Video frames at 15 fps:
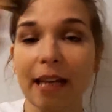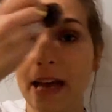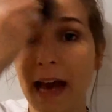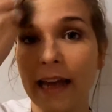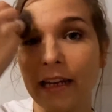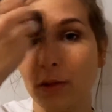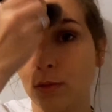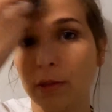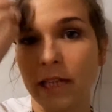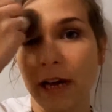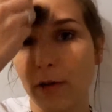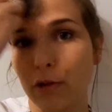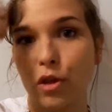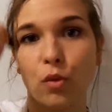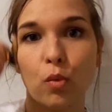and it will
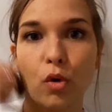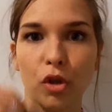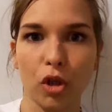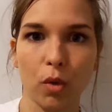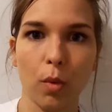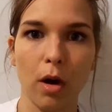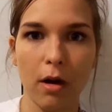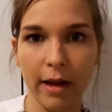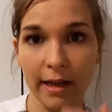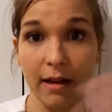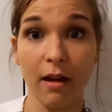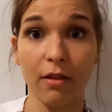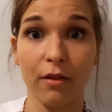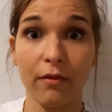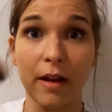tell you what you are in
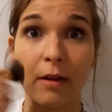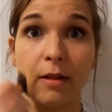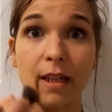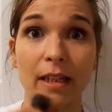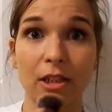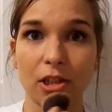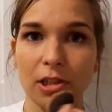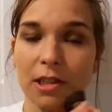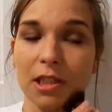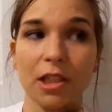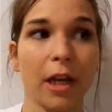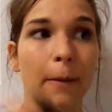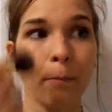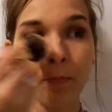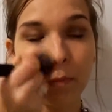other foundations.
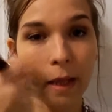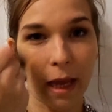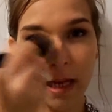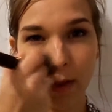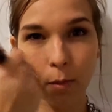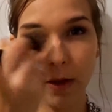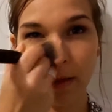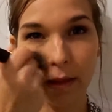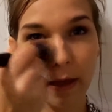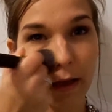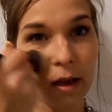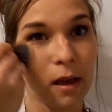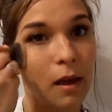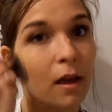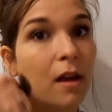So anyone
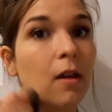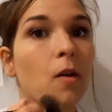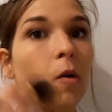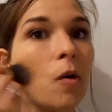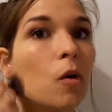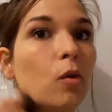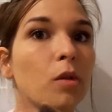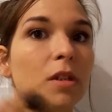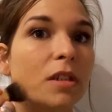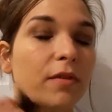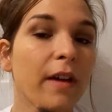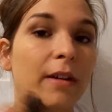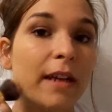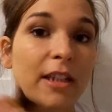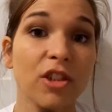that orders
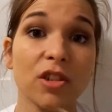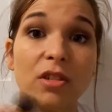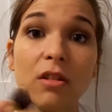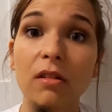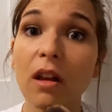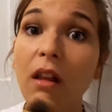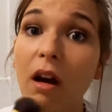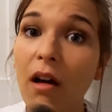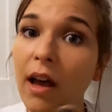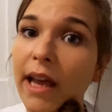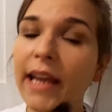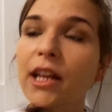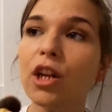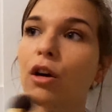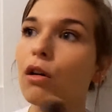foundations
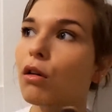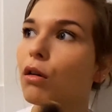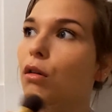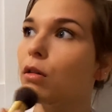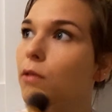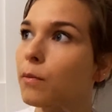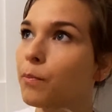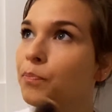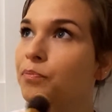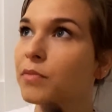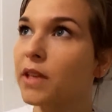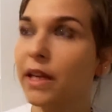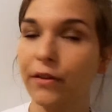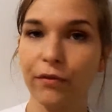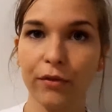online, or
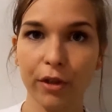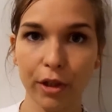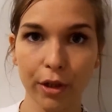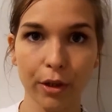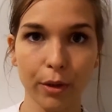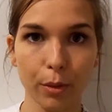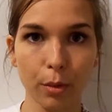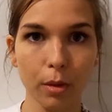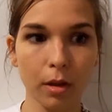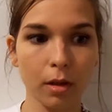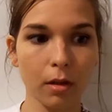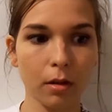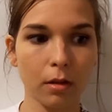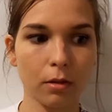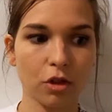if you
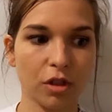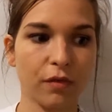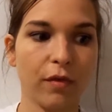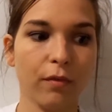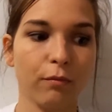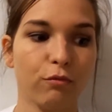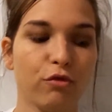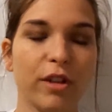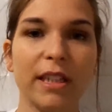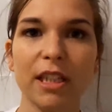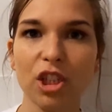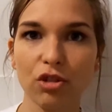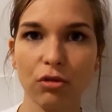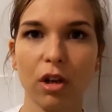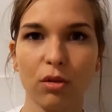just really
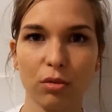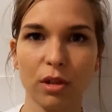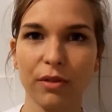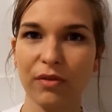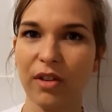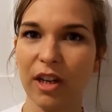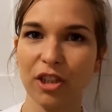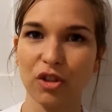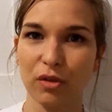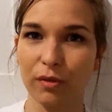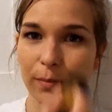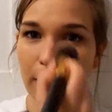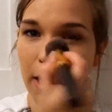struggle to find your